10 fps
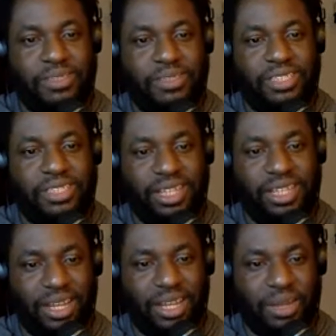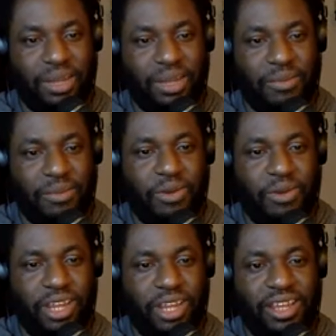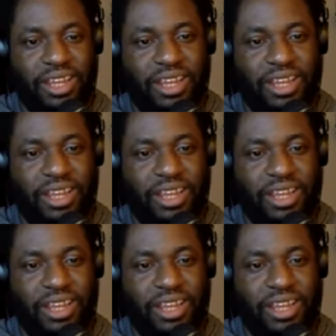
to Liberty,